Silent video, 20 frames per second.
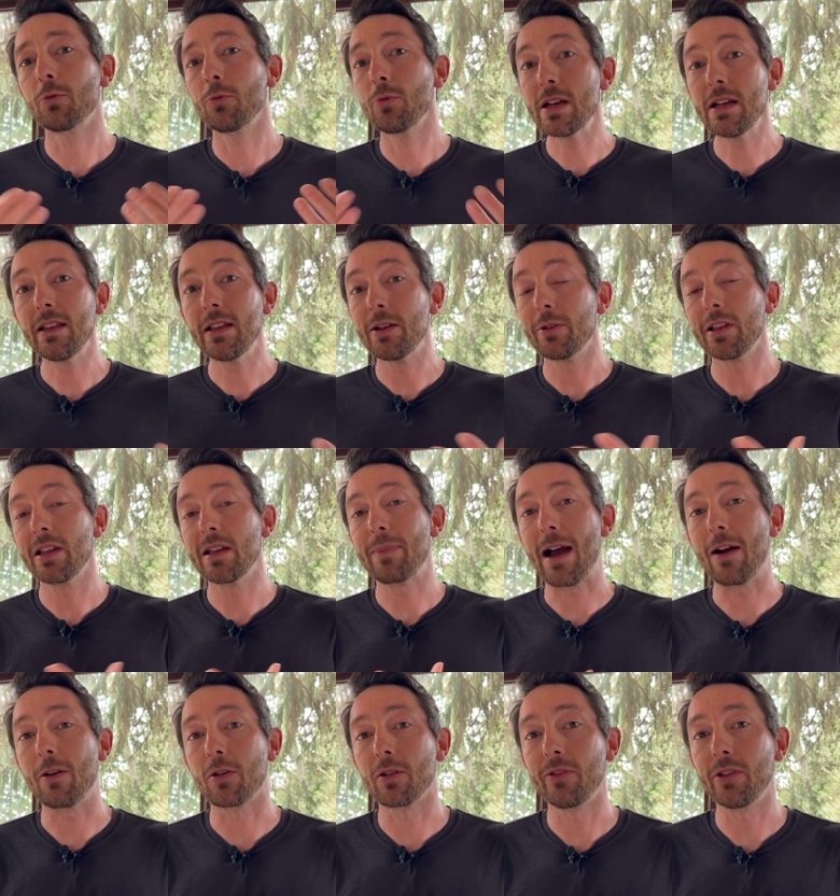really, really
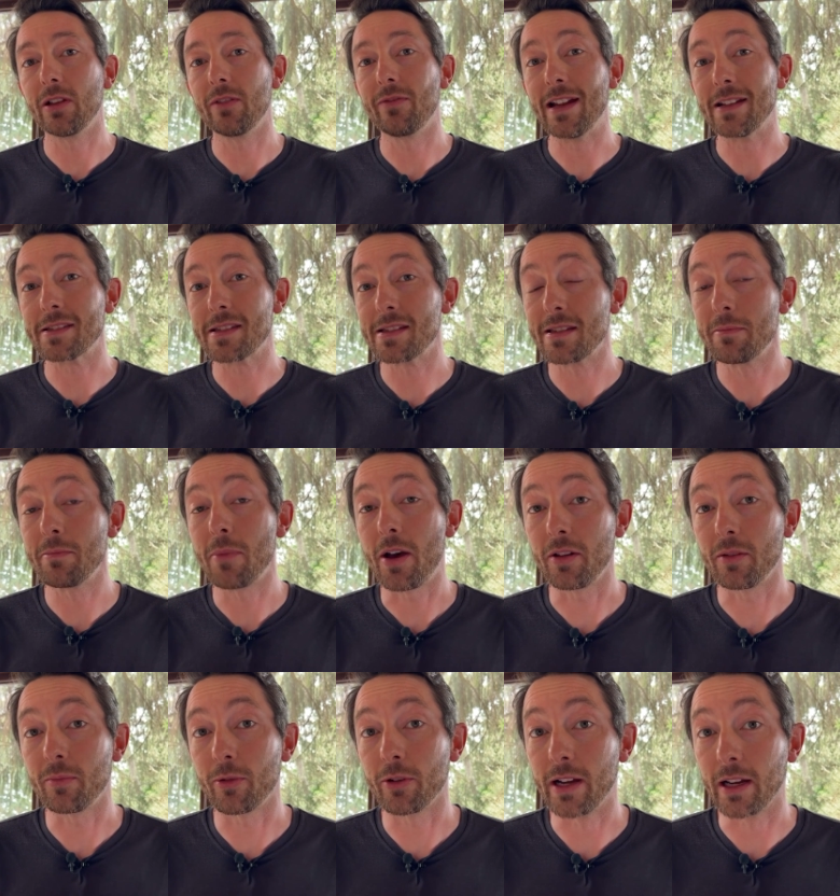powerful advances in
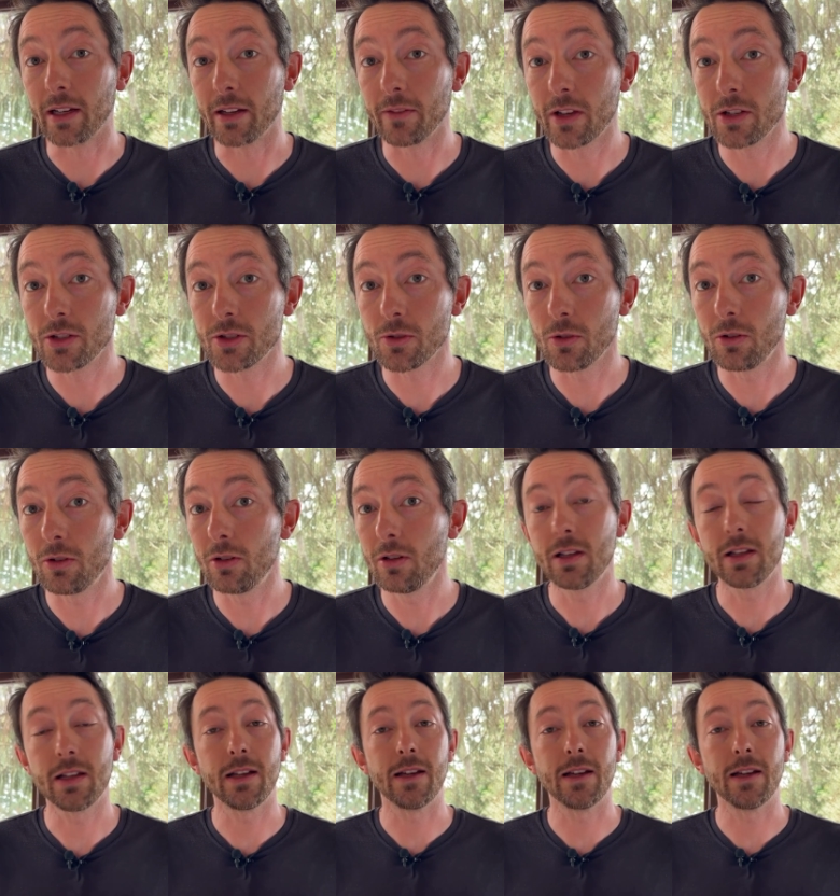model predictive control.